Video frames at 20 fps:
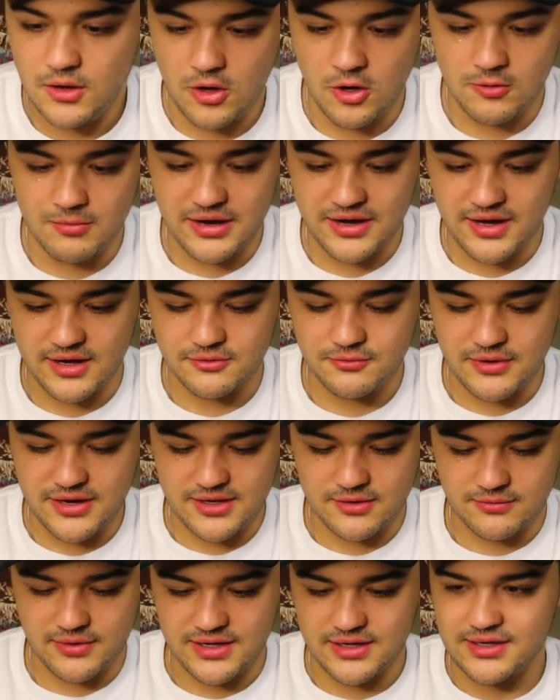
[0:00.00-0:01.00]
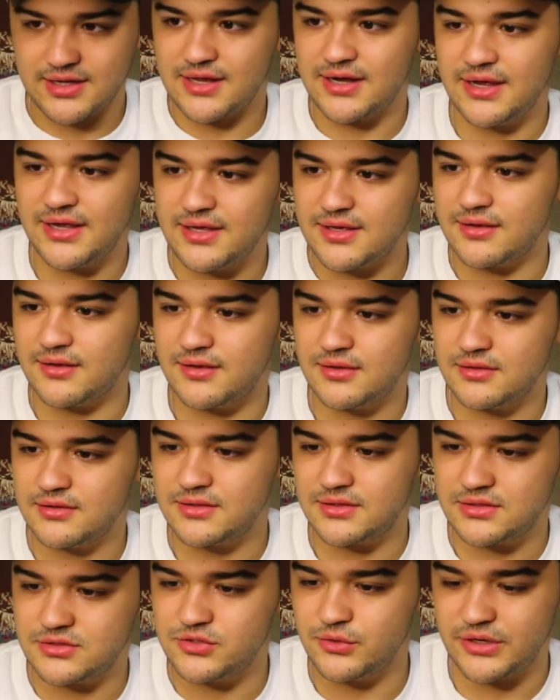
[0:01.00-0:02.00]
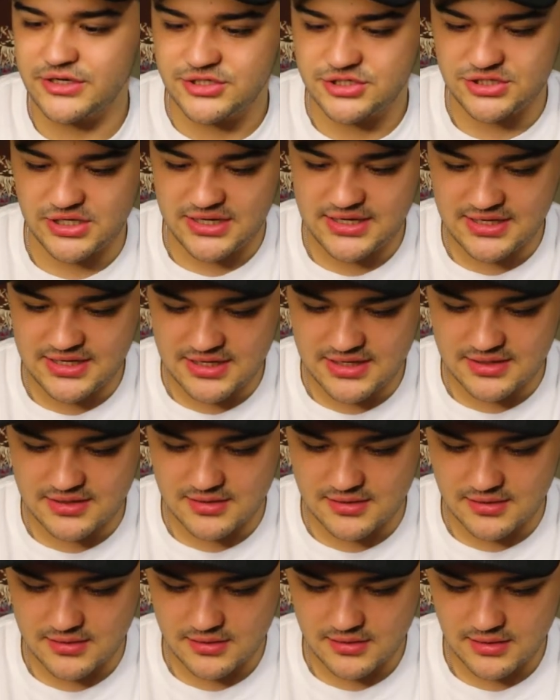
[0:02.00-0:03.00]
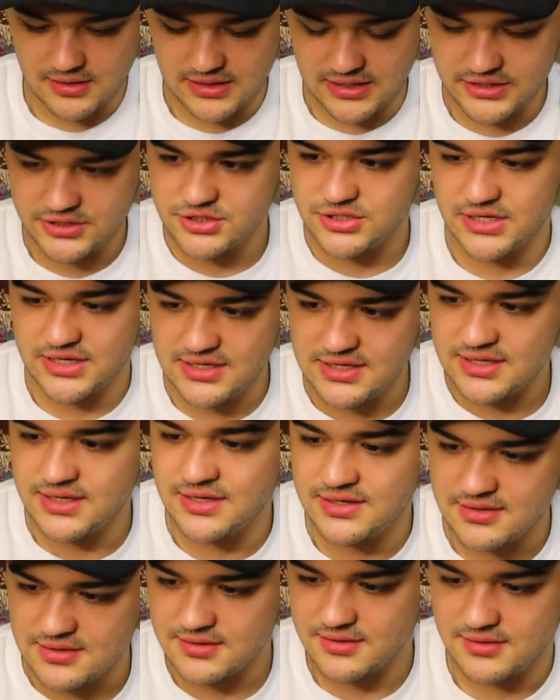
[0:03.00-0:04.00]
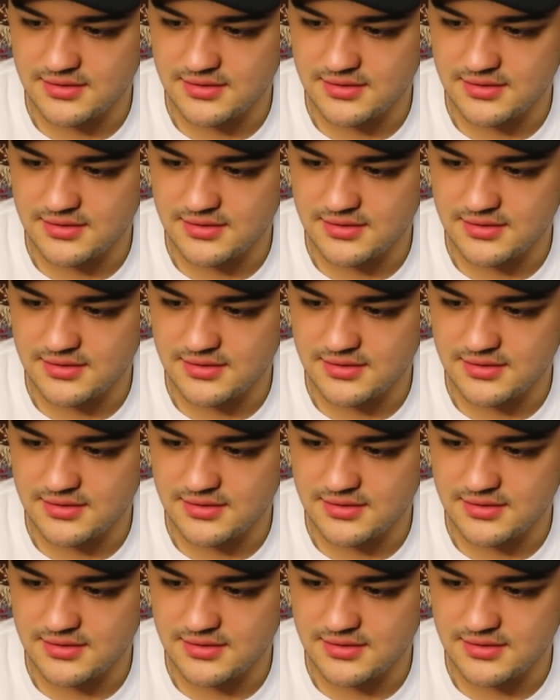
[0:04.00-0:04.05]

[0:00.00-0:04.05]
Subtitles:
Oh my God, wait. Do I shake it? Can I shake it?